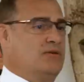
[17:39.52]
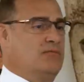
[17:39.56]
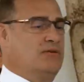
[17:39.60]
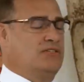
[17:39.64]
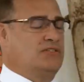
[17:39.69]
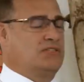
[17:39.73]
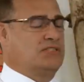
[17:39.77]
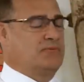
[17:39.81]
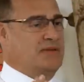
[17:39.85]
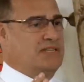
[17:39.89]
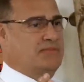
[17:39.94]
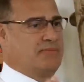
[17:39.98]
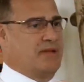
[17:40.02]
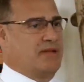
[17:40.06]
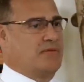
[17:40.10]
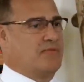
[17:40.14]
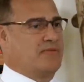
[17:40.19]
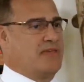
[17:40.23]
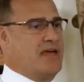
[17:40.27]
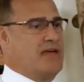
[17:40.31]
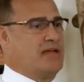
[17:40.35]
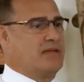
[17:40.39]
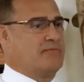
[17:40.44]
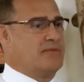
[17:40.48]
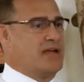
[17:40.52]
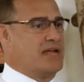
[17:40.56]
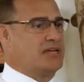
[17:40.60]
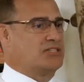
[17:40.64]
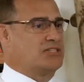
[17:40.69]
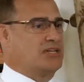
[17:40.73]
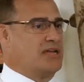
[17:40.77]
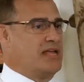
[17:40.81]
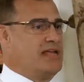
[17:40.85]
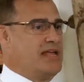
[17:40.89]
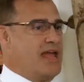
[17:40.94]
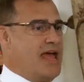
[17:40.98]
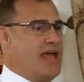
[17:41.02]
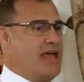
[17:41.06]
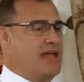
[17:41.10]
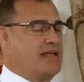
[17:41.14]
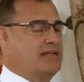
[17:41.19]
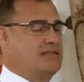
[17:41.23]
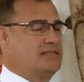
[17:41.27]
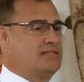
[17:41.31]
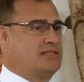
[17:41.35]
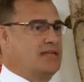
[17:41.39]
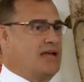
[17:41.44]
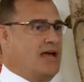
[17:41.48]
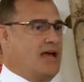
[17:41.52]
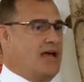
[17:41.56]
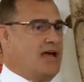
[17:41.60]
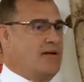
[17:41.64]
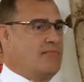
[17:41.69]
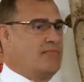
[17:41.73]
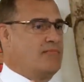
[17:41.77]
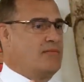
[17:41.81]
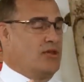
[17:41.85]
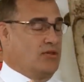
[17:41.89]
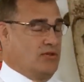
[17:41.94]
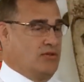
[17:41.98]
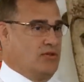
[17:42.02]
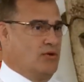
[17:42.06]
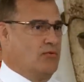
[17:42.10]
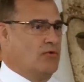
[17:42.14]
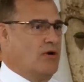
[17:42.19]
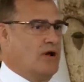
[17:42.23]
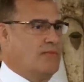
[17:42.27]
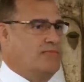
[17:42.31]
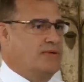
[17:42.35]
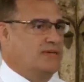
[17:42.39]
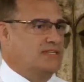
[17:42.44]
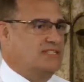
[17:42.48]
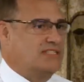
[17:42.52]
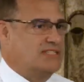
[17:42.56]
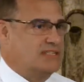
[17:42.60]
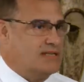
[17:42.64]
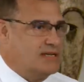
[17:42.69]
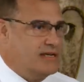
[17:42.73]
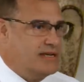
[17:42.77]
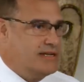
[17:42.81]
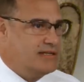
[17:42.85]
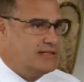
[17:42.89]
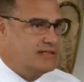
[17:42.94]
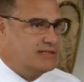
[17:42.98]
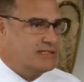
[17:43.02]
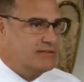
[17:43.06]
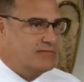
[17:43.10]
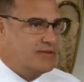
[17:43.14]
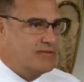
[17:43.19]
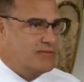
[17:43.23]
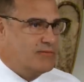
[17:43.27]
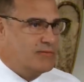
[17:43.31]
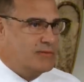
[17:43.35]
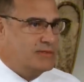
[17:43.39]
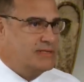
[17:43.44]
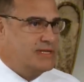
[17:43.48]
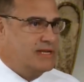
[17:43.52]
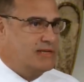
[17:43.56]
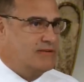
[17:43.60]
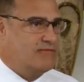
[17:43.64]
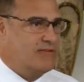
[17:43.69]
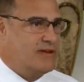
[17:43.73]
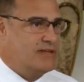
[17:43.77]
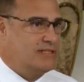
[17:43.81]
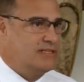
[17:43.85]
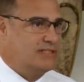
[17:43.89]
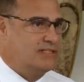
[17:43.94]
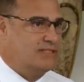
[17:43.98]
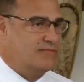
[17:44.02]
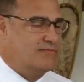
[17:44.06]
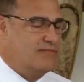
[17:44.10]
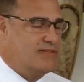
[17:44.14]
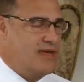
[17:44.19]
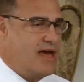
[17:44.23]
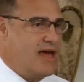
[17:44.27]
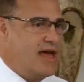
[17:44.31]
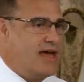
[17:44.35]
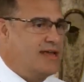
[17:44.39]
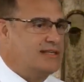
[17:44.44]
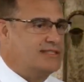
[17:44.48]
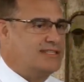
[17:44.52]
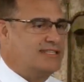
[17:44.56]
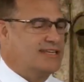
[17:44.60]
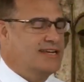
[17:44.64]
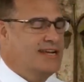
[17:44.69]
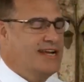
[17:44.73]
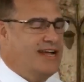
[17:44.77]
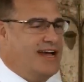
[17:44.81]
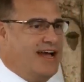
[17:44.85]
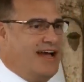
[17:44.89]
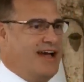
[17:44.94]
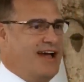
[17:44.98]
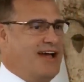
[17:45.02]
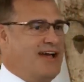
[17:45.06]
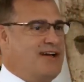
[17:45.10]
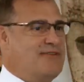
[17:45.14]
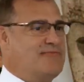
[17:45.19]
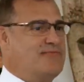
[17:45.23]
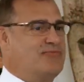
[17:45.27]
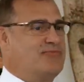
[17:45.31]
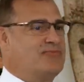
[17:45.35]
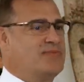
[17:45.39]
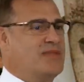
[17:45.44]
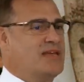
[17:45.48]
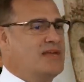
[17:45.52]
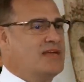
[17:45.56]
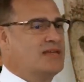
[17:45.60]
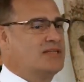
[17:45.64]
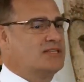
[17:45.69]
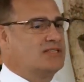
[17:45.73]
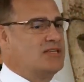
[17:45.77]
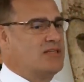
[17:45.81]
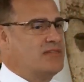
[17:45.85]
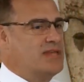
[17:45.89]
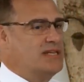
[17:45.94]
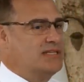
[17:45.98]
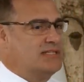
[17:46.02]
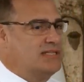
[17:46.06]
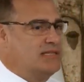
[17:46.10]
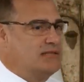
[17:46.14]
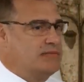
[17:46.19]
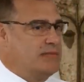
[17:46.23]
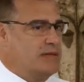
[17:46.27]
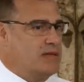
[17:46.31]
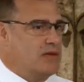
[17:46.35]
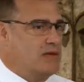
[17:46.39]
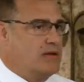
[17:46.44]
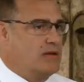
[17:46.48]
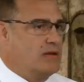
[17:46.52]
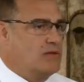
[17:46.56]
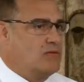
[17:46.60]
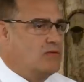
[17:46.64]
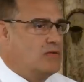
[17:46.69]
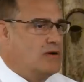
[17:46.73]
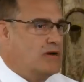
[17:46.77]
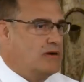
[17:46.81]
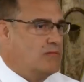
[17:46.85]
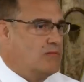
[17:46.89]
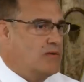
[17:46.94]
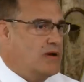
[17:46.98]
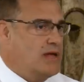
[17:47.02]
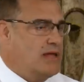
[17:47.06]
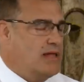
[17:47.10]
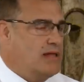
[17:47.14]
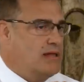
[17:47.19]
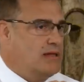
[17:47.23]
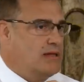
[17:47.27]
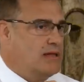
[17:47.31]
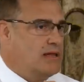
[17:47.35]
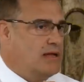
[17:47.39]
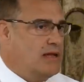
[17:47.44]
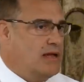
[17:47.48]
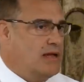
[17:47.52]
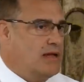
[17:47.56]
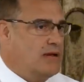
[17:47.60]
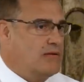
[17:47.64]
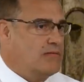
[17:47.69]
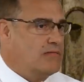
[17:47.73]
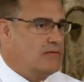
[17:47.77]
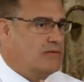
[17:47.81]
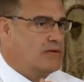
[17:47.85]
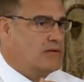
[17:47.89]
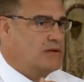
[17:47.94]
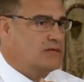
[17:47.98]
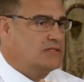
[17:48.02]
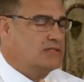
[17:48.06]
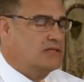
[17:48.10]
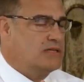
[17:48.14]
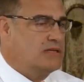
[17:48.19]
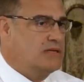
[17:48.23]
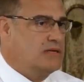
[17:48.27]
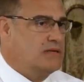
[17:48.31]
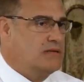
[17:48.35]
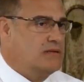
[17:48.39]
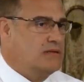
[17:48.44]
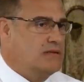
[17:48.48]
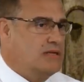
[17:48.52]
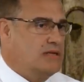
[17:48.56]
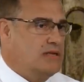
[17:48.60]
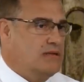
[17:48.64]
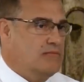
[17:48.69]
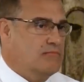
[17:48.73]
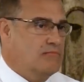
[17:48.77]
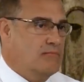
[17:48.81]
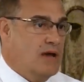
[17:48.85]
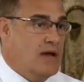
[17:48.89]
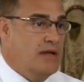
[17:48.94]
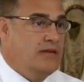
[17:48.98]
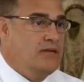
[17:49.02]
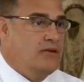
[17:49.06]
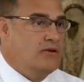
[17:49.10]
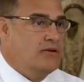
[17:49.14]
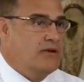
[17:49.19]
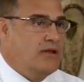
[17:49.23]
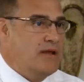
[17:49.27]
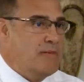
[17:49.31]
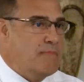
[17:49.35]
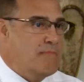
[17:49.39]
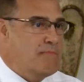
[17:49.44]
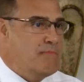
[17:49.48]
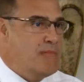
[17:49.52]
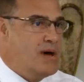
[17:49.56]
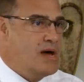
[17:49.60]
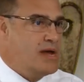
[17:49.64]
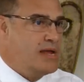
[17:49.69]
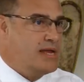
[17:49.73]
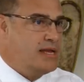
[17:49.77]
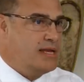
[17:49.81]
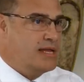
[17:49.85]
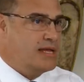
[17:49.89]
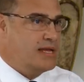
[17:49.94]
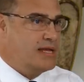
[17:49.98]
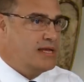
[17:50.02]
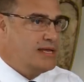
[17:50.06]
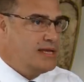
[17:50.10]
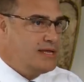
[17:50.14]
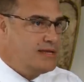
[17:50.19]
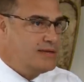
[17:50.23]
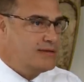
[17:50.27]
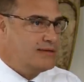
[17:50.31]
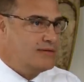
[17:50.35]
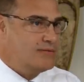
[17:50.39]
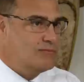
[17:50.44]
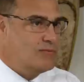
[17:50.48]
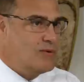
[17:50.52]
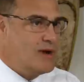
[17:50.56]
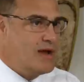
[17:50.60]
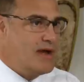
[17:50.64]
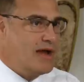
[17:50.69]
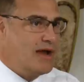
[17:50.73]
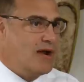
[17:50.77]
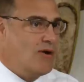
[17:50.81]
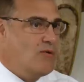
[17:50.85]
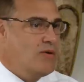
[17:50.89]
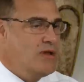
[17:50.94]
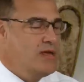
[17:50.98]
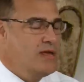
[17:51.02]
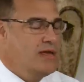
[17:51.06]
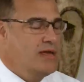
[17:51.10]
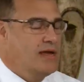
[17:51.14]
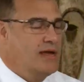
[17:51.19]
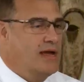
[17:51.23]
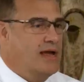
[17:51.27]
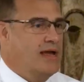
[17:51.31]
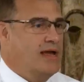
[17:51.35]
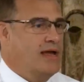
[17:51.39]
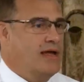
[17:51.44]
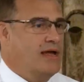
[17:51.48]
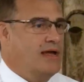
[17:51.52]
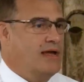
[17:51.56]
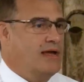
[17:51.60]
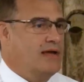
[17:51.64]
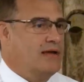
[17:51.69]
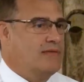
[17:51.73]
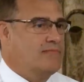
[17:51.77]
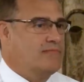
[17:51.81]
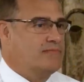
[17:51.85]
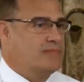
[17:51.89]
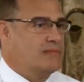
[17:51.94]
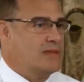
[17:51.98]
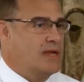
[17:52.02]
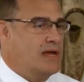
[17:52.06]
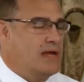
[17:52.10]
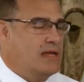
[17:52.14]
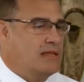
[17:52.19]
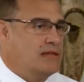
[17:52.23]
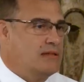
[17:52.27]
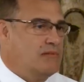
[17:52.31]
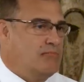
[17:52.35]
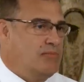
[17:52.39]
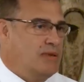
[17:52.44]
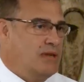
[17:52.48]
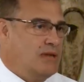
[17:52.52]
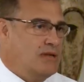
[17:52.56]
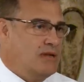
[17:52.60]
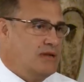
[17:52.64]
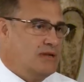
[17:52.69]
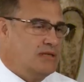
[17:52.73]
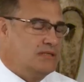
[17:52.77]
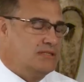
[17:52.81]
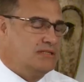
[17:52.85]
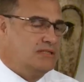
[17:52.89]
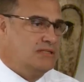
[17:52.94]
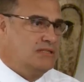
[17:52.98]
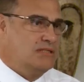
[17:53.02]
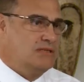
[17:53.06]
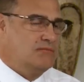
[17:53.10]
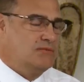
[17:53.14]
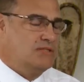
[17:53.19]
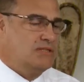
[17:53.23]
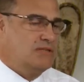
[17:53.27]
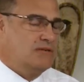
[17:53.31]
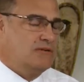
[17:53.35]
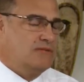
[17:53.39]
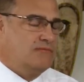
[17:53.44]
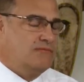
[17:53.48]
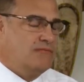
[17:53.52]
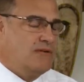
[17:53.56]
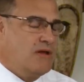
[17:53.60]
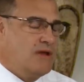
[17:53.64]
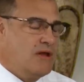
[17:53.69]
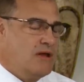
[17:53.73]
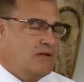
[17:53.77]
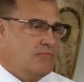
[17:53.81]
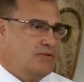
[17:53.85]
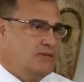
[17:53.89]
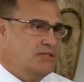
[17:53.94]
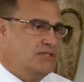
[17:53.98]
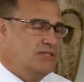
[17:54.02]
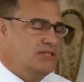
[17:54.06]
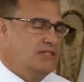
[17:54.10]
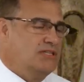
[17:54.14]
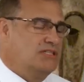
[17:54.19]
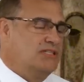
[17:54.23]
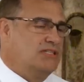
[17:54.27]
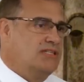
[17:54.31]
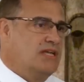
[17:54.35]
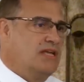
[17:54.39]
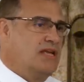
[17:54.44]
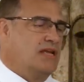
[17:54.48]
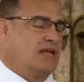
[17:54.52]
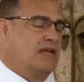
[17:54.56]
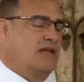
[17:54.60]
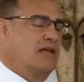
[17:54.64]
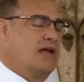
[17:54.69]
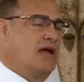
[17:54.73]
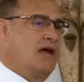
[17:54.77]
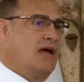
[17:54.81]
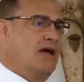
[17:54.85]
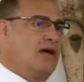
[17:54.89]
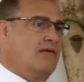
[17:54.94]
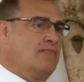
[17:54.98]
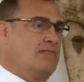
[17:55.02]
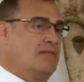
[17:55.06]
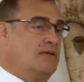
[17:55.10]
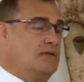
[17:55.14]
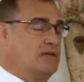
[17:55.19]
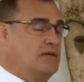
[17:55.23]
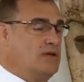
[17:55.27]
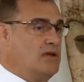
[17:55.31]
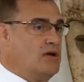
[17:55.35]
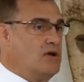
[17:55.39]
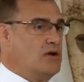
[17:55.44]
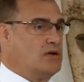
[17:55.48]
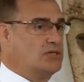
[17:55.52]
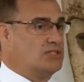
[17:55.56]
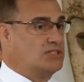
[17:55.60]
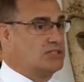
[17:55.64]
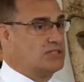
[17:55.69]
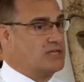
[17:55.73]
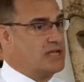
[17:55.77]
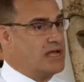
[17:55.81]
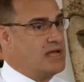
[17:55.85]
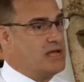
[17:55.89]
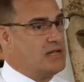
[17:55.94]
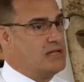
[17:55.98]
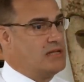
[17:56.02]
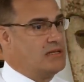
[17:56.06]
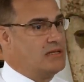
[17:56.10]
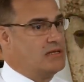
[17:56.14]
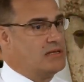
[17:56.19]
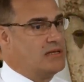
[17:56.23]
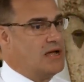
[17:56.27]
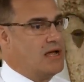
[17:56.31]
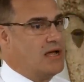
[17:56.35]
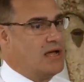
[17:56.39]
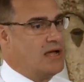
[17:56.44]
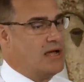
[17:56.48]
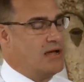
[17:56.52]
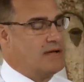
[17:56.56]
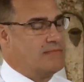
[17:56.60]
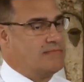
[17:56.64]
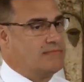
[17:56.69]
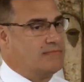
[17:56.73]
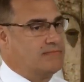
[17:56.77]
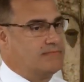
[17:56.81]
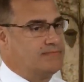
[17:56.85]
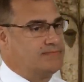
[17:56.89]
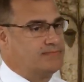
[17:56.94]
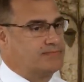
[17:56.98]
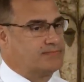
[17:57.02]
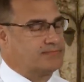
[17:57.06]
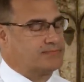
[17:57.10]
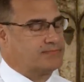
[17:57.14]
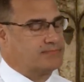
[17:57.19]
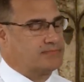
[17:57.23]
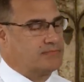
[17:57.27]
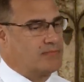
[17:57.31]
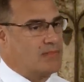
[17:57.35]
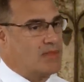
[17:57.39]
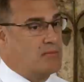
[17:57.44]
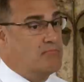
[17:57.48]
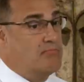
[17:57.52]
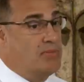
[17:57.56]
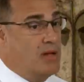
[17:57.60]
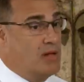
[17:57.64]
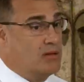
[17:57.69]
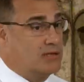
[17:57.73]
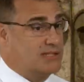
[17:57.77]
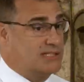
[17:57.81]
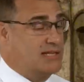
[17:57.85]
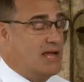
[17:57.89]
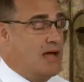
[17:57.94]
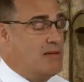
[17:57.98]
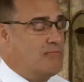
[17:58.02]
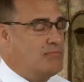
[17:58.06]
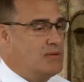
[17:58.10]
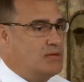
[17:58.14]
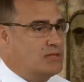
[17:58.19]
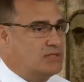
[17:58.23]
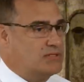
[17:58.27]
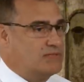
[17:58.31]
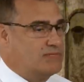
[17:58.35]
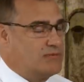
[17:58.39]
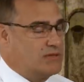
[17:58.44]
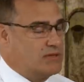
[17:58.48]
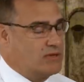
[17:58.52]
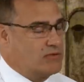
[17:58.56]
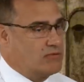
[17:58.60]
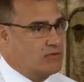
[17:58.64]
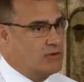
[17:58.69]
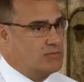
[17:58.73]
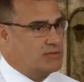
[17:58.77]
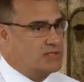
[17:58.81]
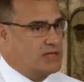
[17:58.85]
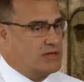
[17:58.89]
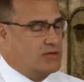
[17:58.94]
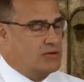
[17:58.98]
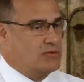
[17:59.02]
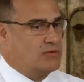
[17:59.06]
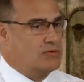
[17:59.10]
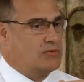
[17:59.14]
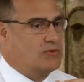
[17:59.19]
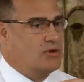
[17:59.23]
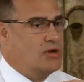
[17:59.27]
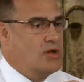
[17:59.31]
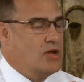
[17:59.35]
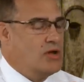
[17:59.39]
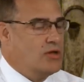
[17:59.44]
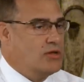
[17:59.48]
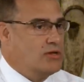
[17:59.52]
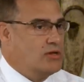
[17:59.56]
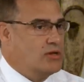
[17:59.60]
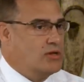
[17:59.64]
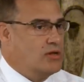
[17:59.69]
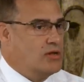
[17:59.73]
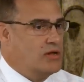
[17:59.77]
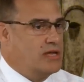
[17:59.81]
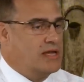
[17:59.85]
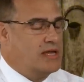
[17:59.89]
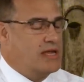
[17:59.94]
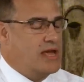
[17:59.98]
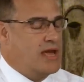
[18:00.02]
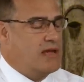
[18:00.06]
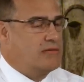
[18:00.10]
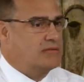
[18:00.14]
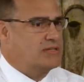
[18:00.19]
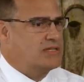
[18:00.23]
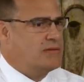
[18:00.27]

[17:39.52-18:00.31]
We've just been speaking with Adam, actually, and um, you're up at site, so we thought we'd take advantage of that. Um, so things seem to be going quite well uh, with regards to the, the mine. You're now mining wow. Um, and the plant, in terms of producing um, large scale um, bulk samples for the groups that you're you're looking at.